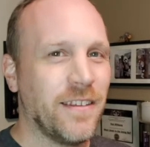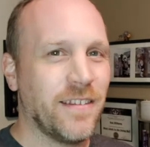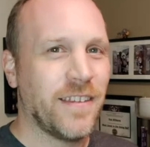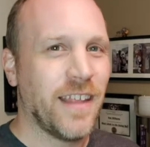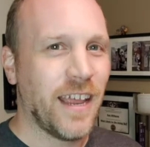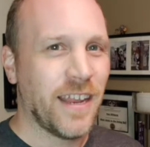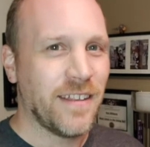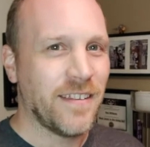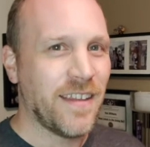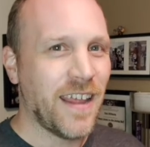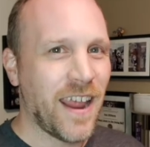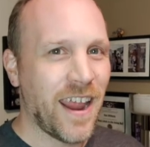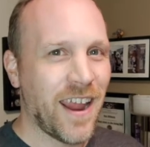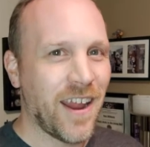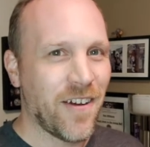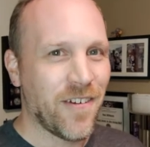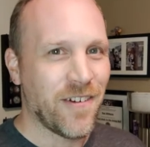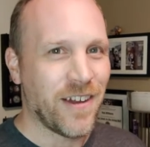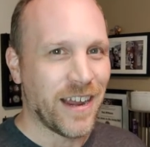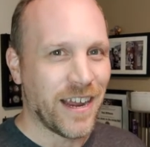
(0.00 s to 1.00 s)
that
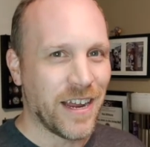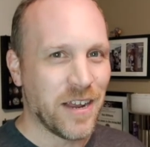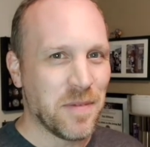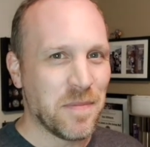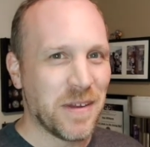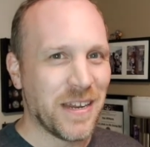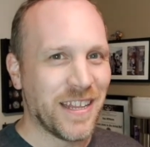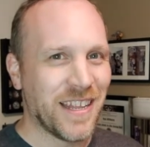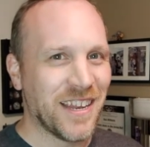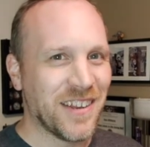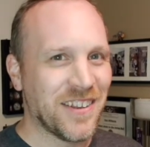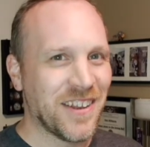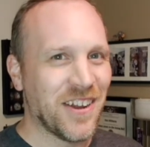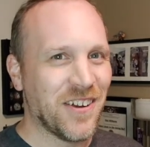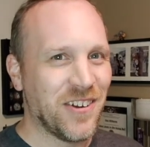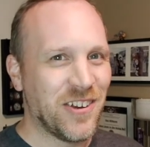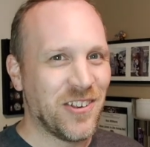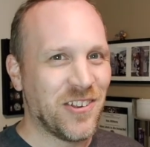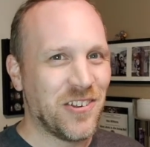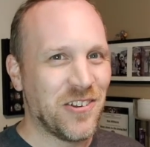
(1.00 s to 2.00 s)
Terry in me, that
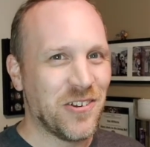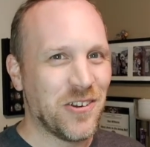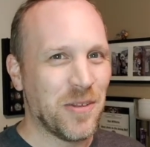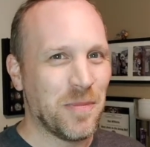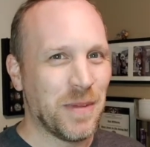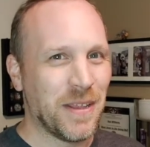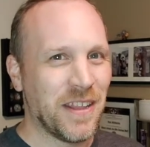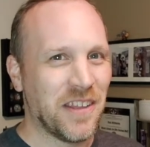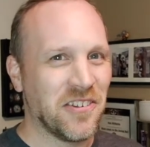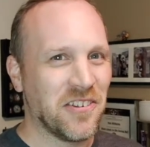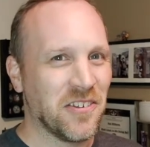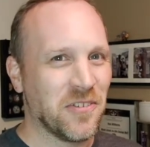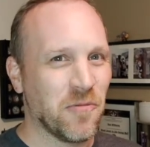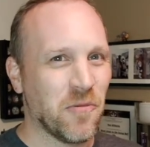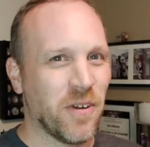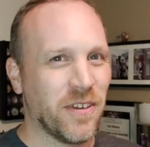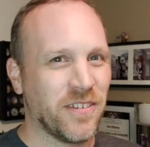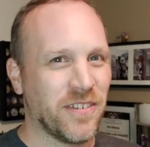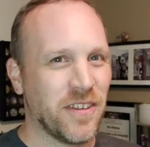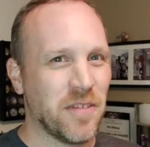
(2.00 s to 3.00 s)
Terry Chew in me that just
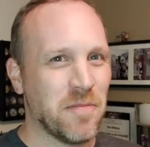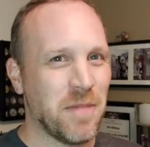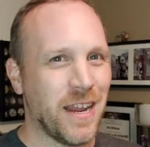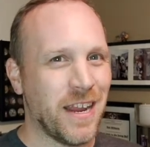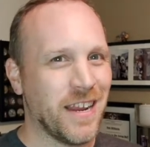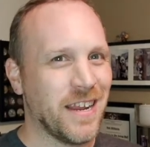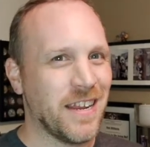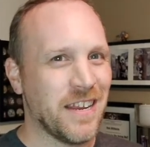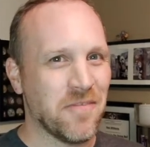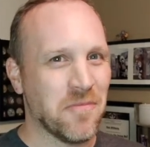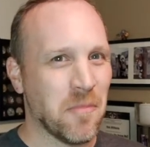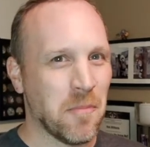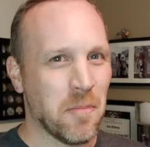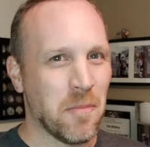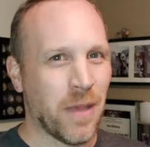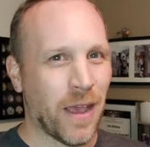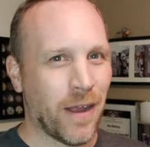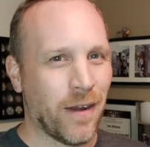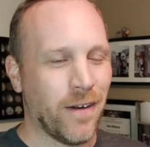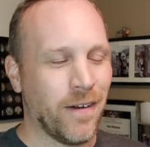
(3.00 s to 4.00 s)
wants to make it even
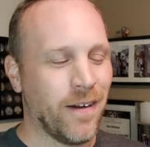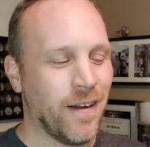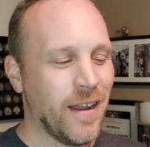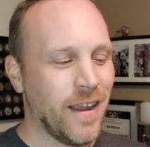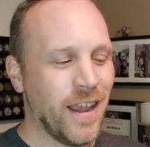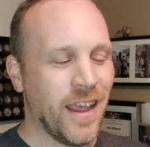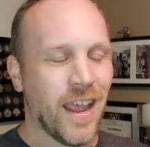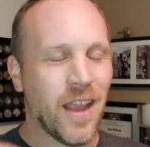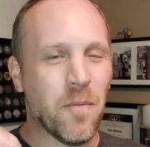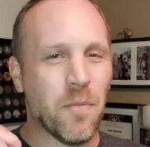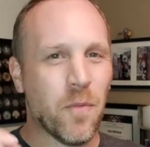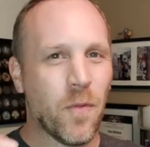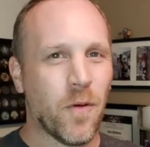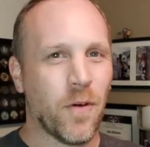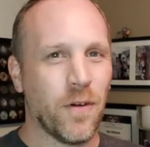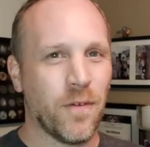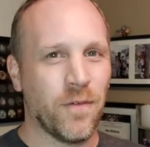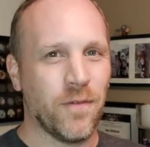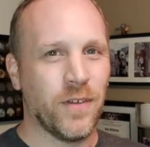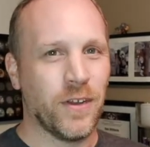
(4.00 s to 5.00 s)
better and
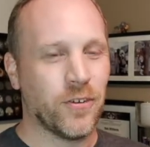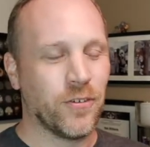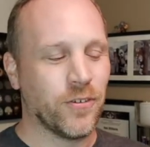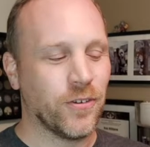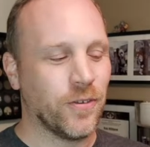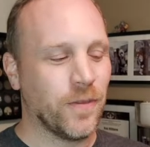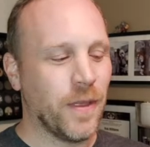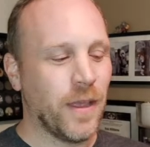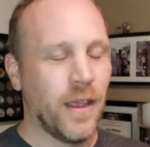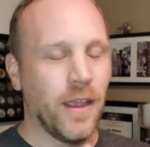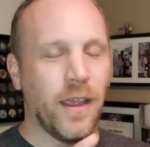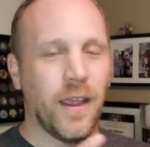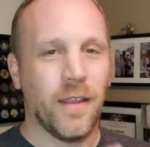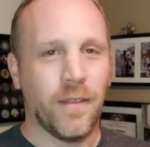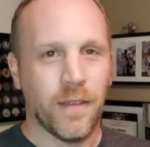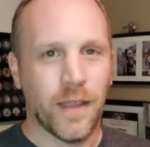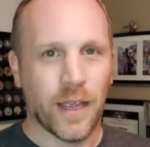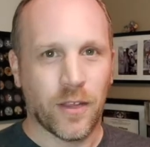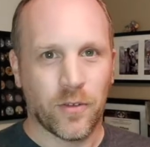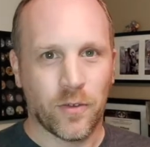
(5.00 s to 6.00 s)
more official.
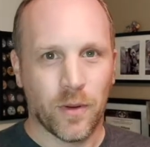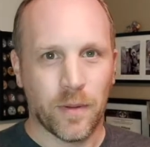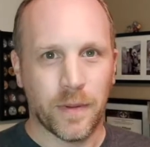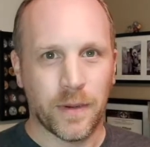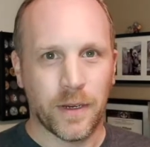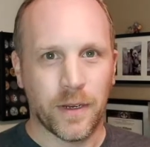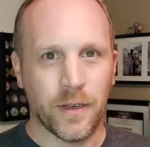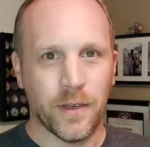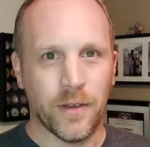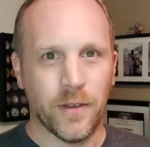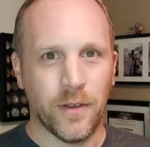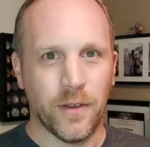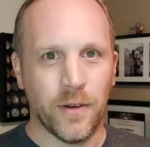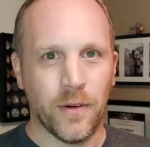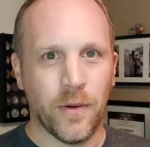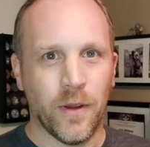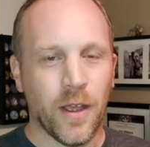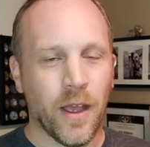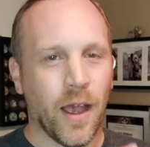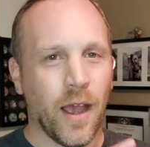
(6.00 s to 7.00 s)
And that's what I'm going to
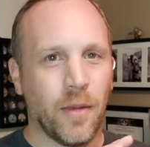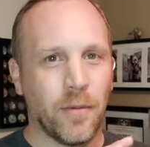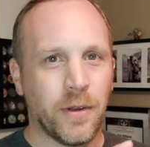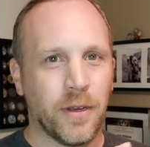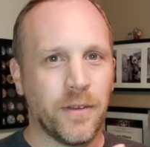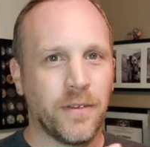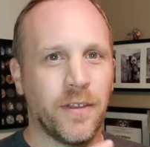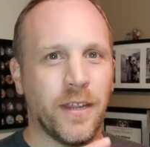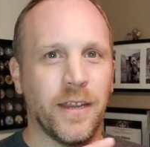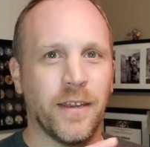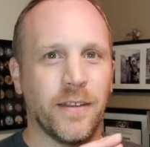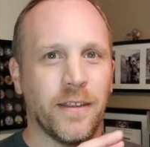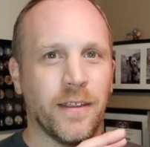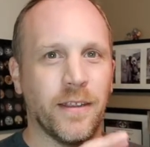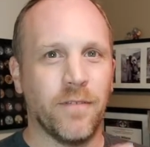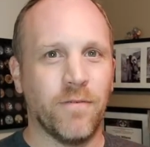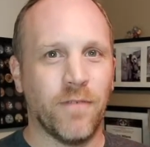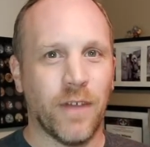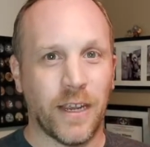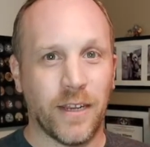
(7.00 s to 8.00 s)
do. I'm going to take
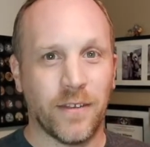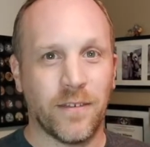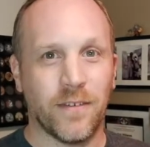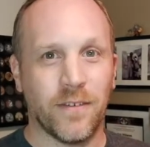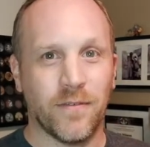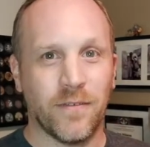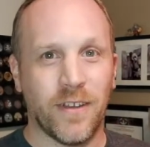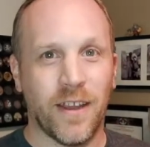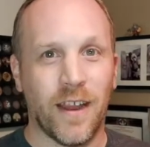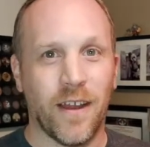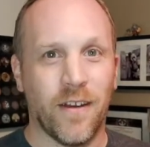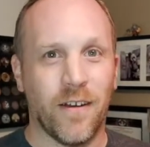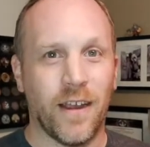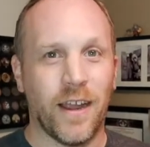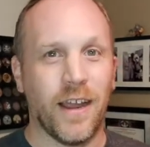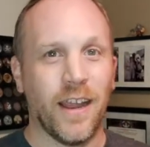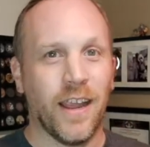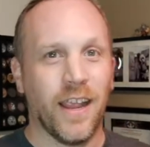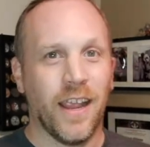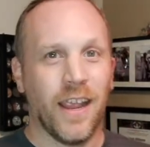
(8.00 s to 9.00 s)
the advice of
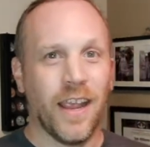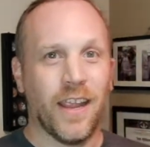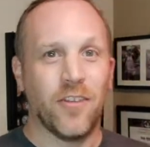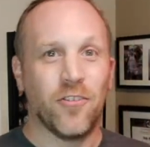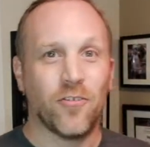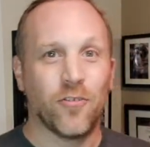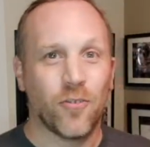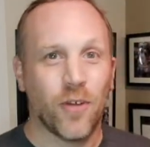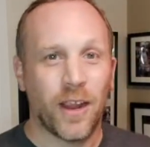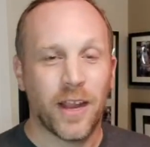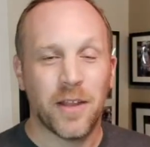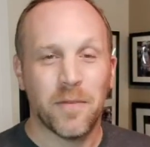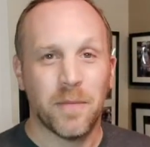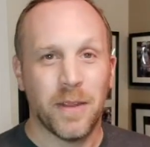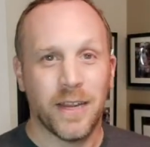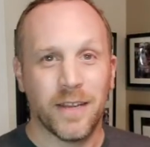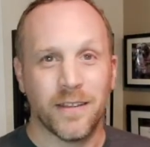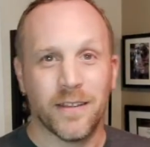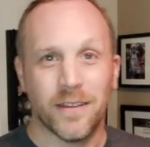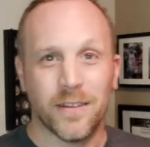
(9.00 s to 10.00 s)
Terry and try to
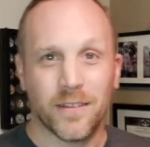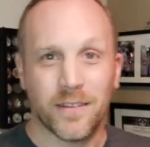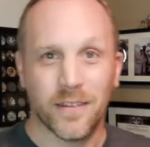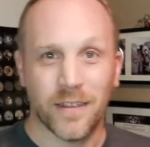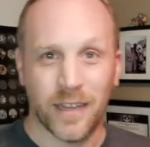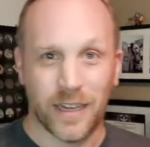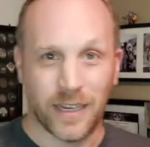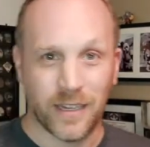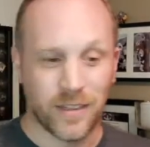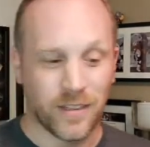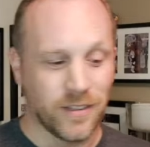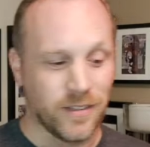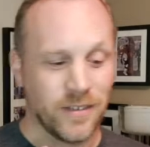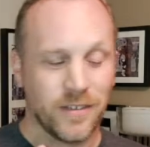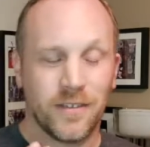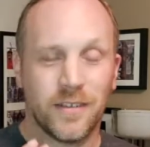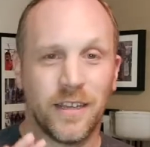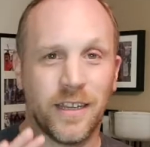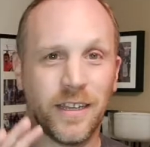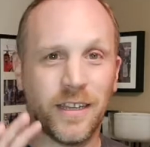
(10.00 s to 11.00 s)
make this like
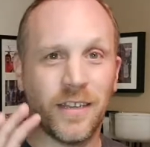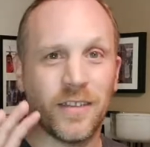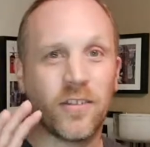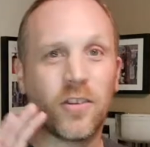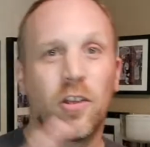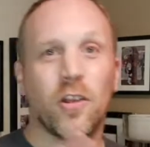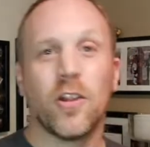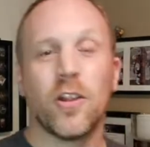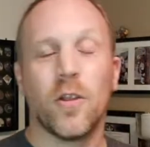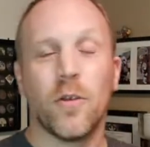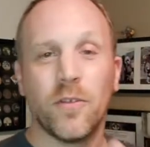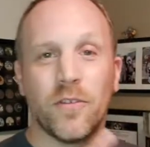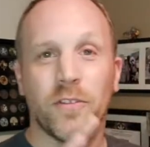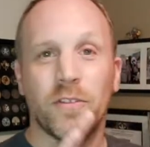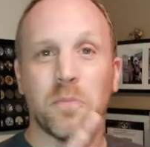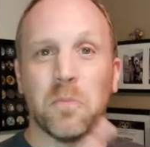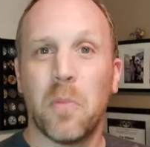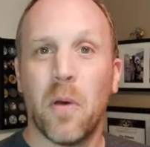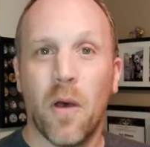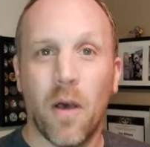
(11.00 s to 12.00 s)
as close
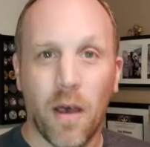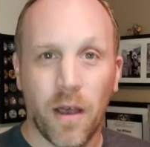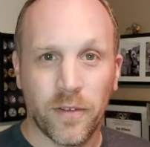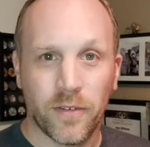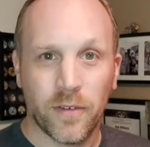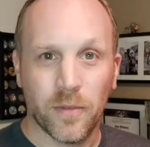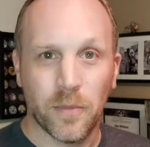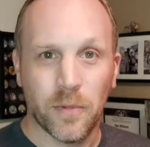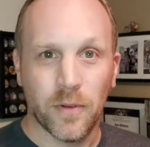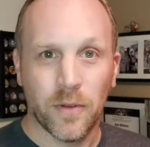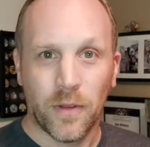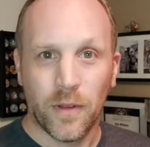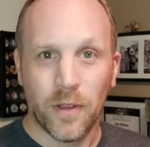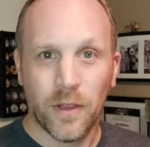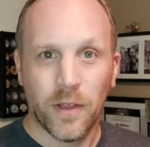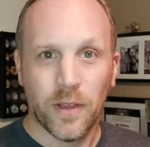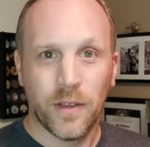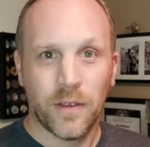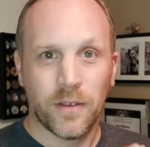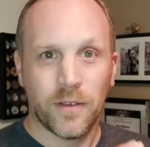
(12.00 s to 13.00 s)
as possible
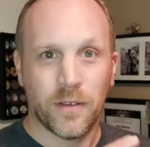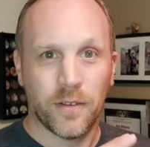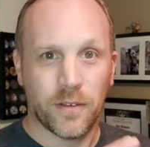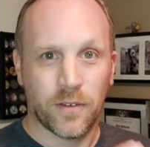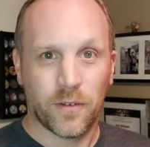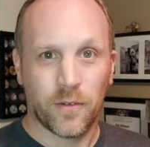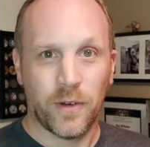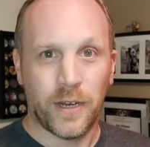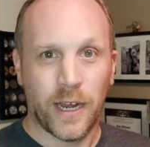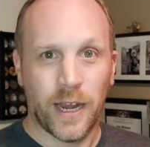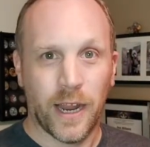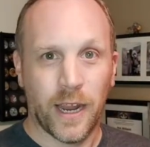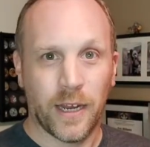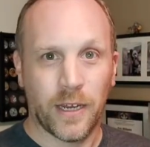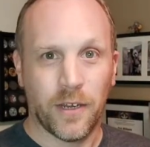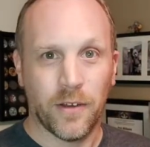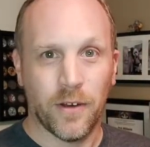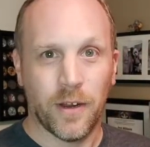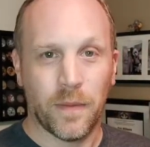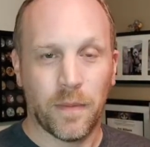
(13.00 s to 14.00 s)
to screen
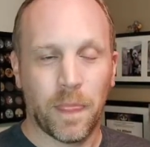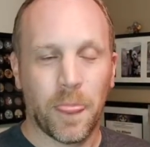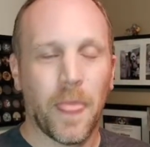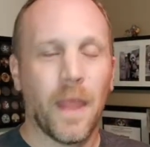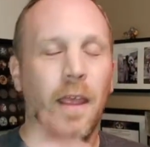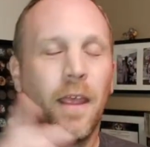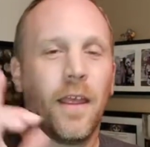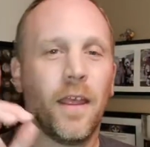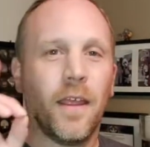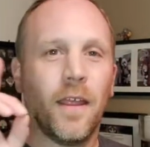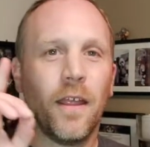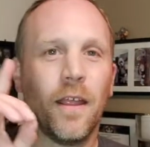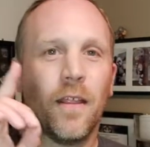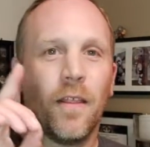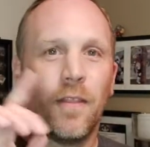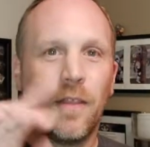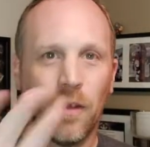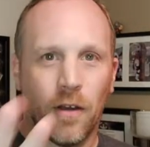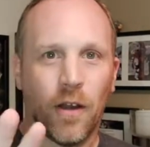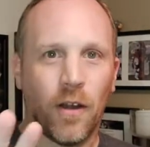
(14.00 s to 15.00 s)
accurate.
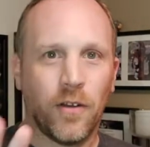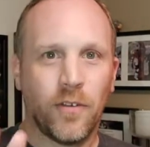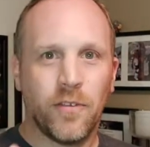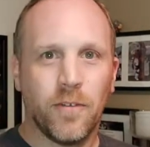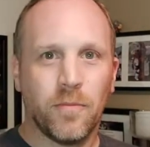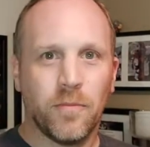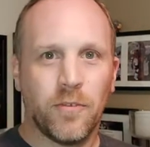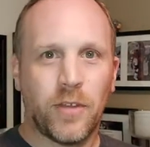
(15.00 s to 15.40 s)
There are some